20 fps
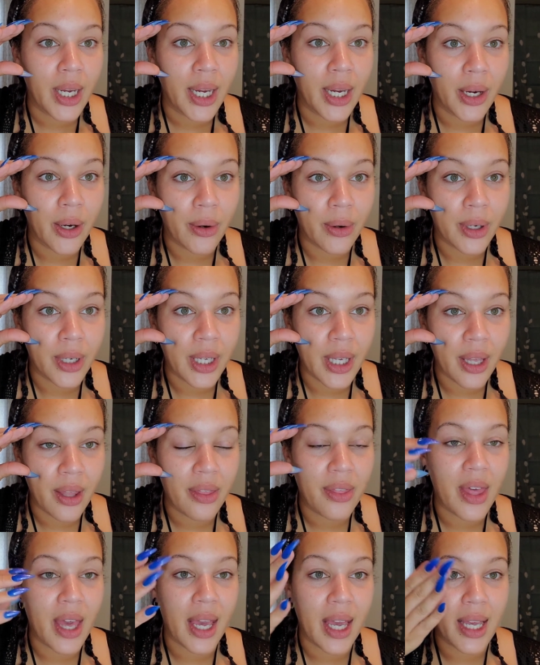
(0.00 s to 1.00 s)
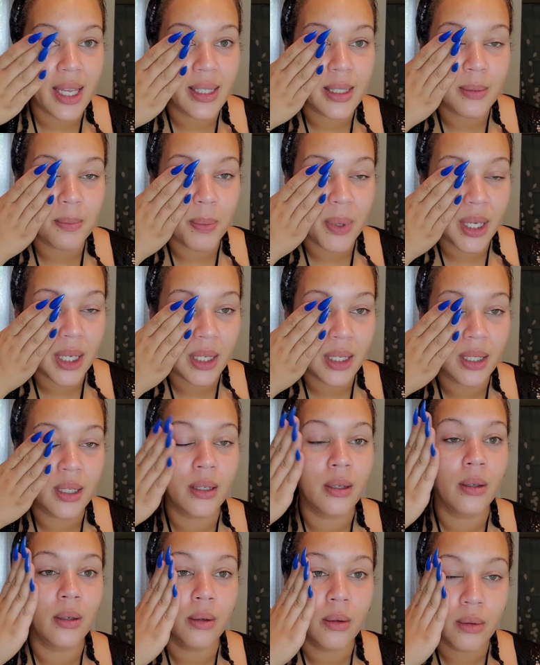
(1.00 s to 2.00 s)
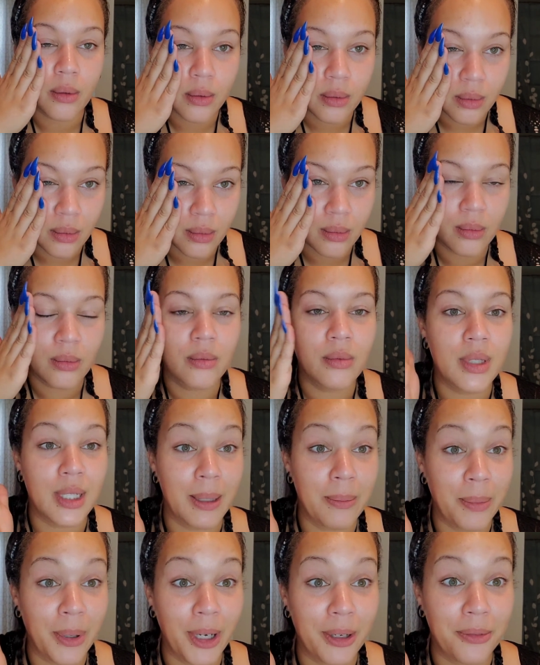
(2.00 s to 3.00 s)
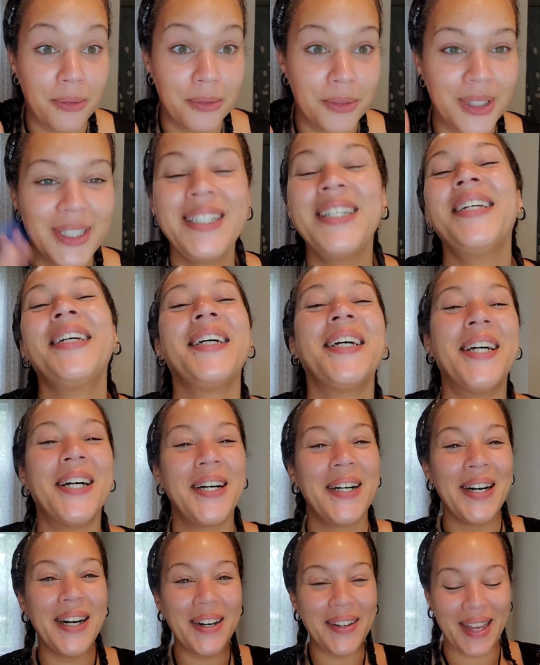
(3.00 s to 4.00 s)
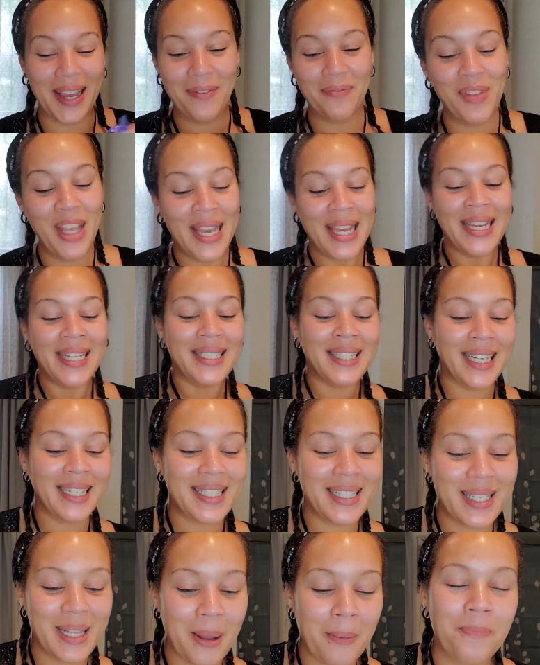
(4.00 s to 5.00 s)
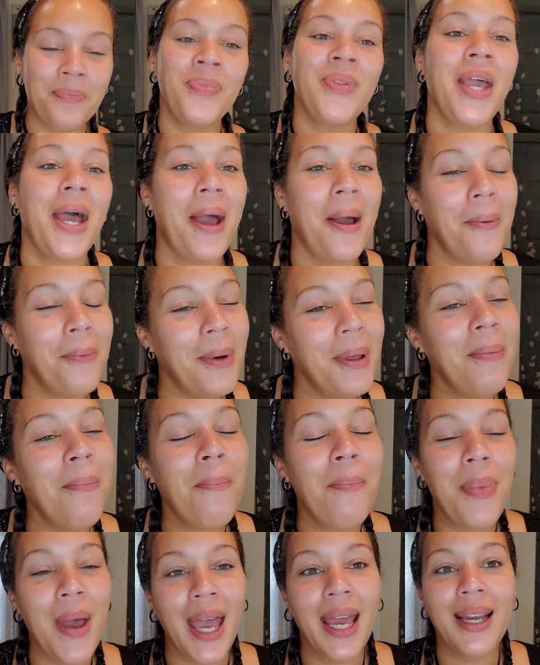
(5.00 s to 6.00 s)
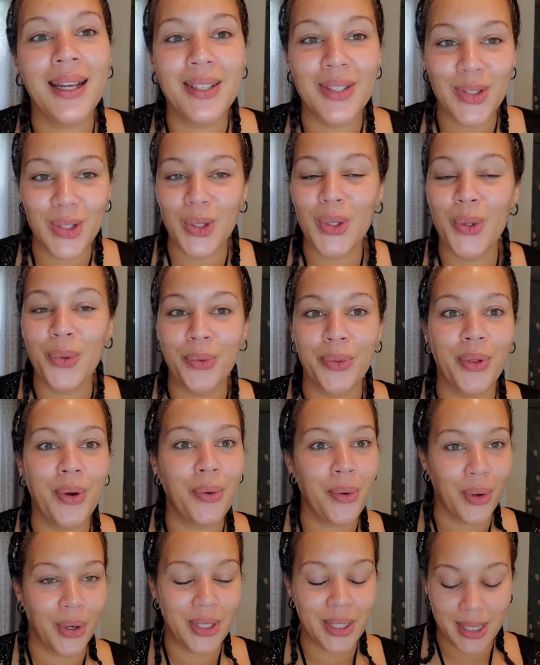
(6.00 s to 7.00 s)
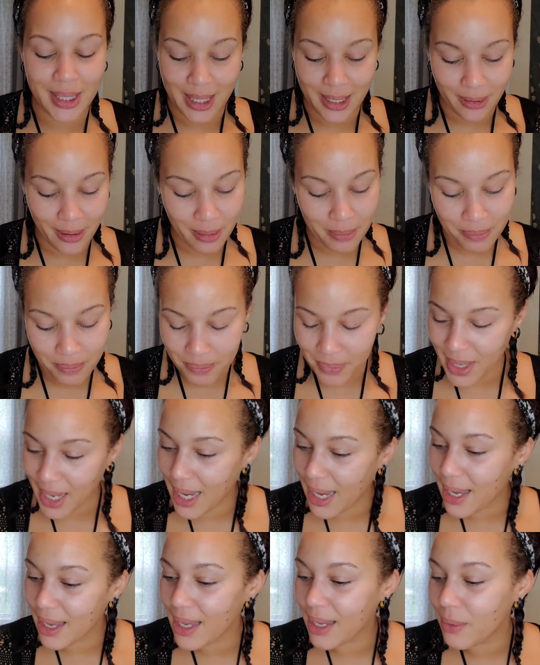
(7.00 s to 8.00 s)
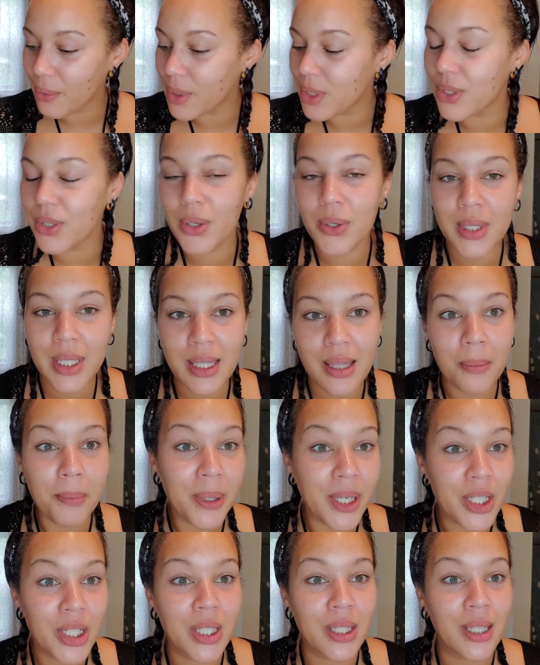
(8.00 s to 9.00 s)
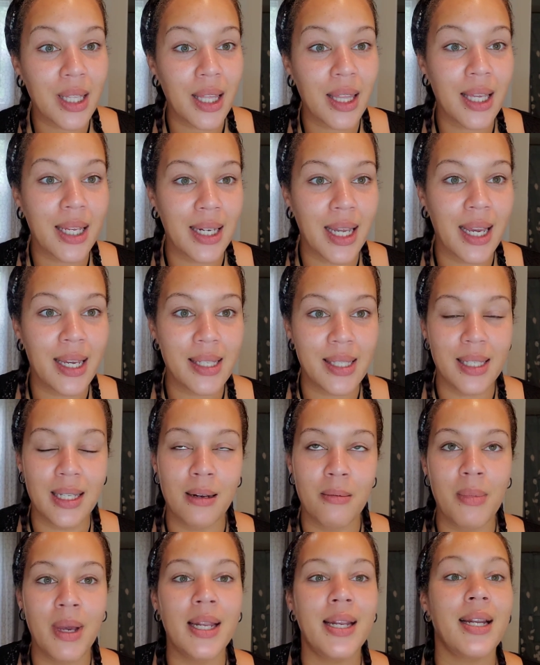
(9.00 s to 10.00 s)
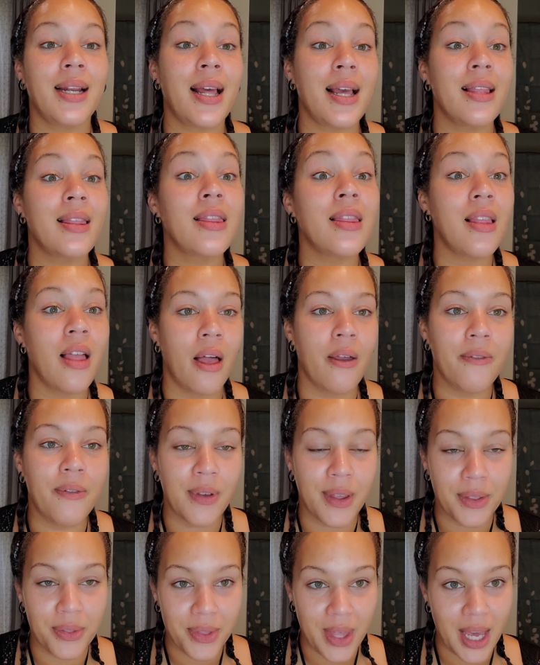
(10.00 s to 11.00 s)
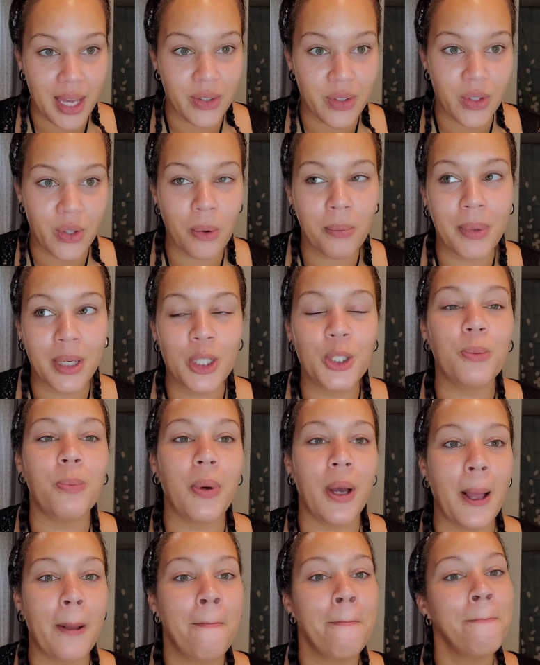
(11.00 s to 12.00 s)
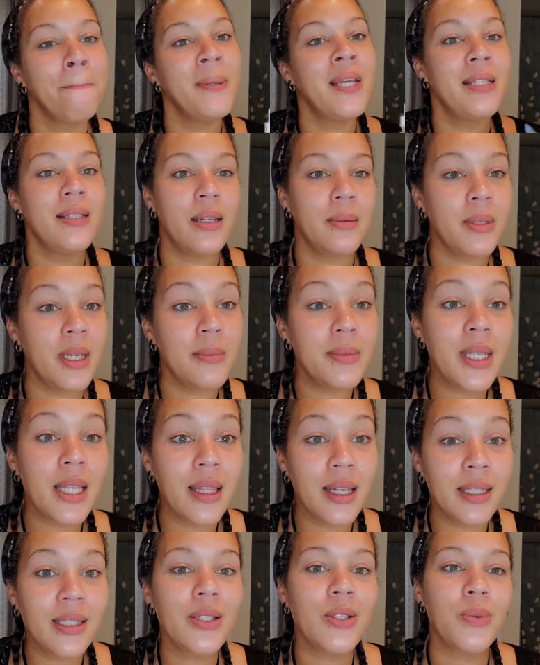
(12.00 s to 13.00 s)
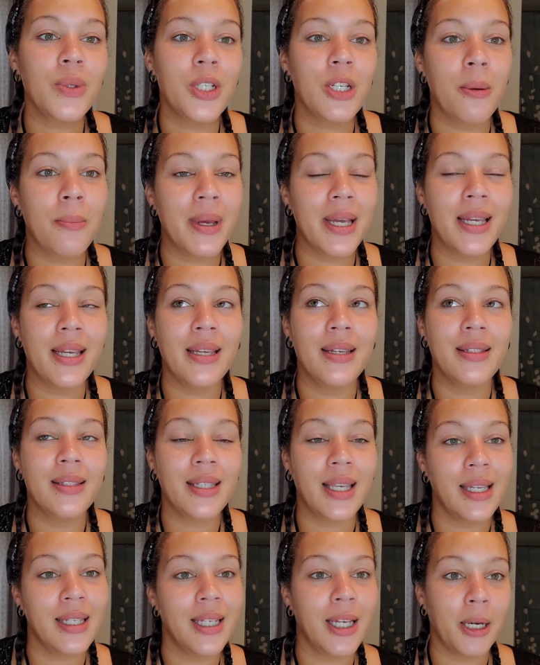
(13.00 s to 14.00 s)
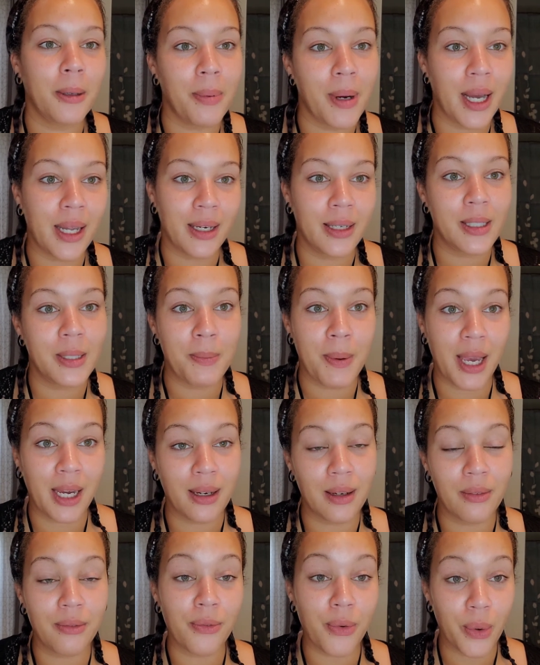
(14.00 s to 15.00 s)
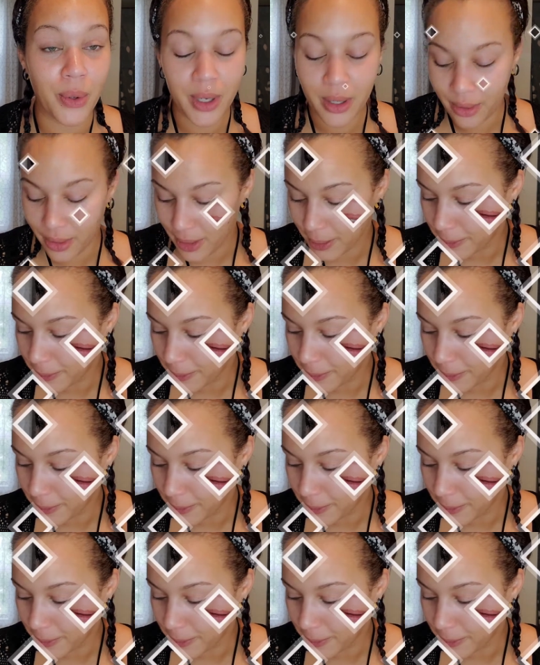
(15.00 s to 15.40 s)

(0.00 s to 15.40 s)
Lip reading: area that has been depuffed. Okay, next step, I went back to the Ordinary. I was using the peach and lily niacinamide and I love that so much, but sometimes I like to switch up my skincare products back and forth.